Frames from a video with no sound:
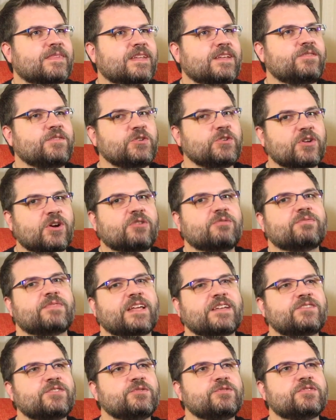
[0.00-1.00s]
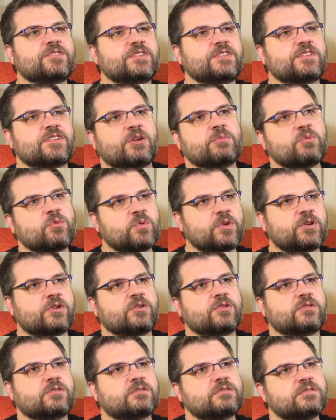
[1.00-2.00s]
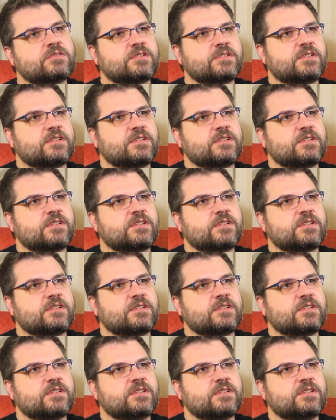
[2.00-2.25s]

If you don't, that's usually the #1 hurdle.